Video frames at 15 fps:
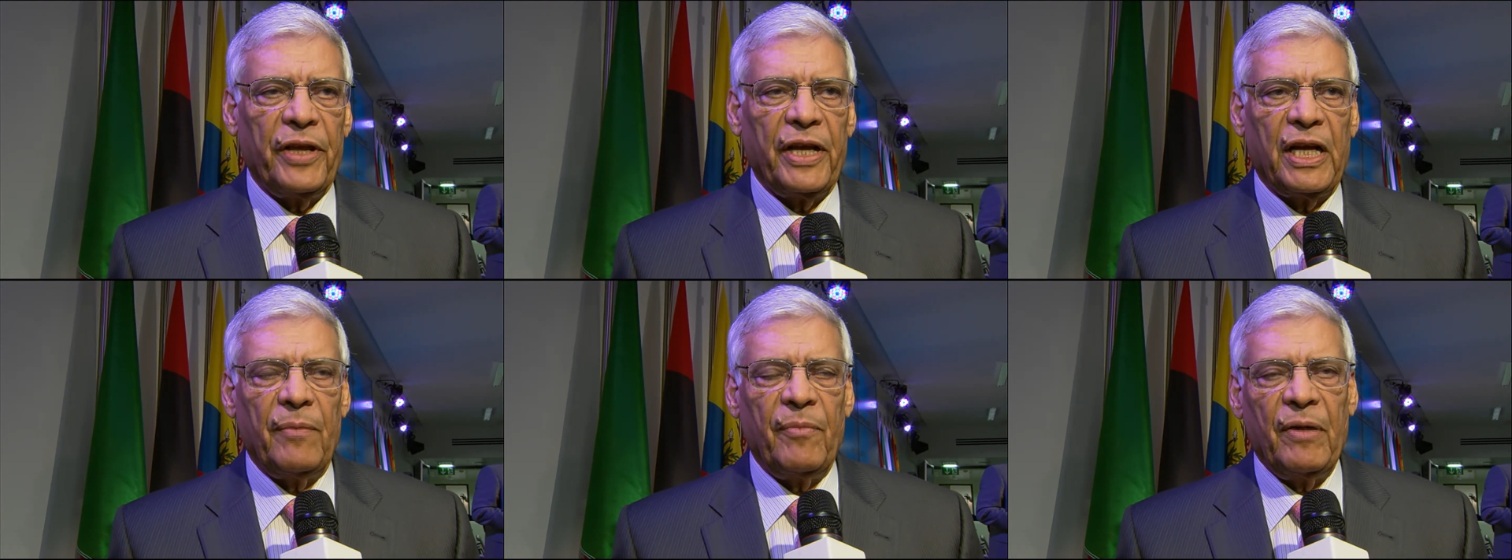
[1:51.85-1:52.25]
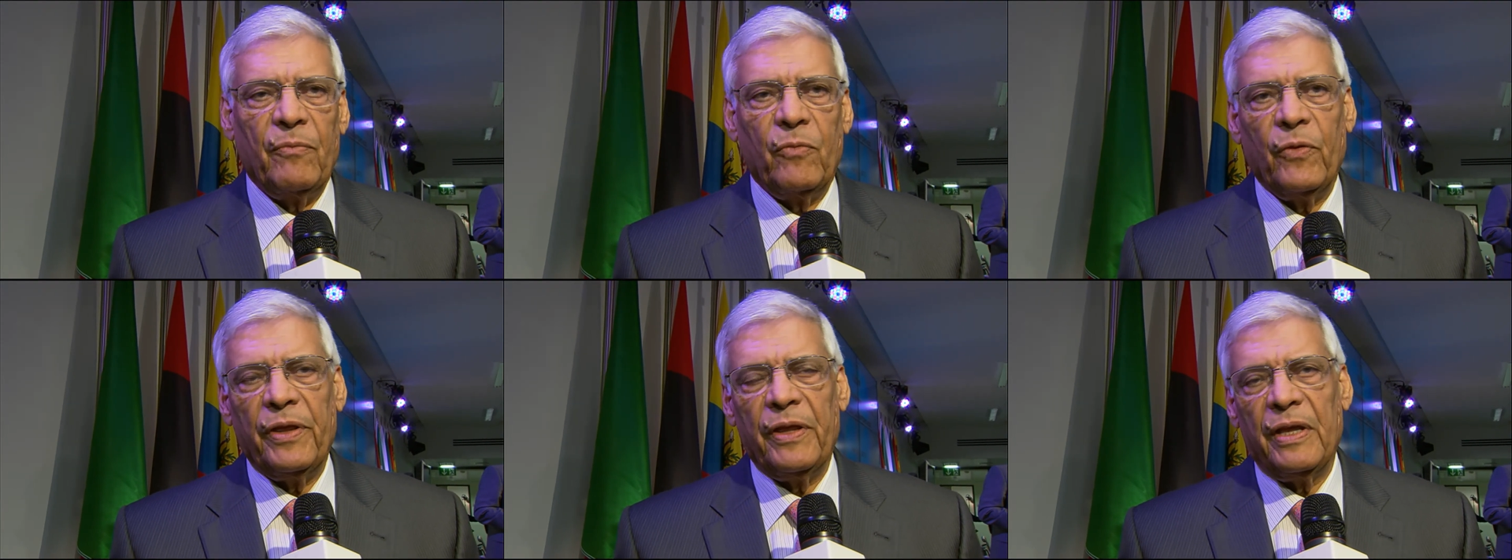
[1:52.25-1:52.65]
they come up
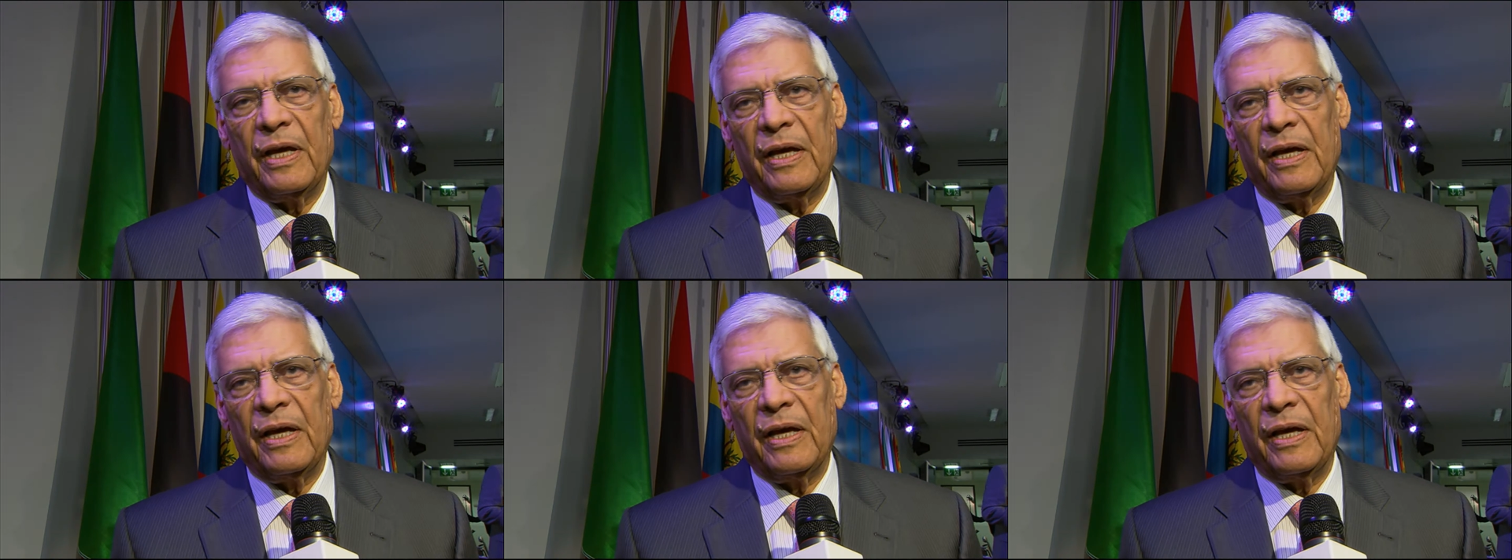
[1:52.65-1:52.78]
with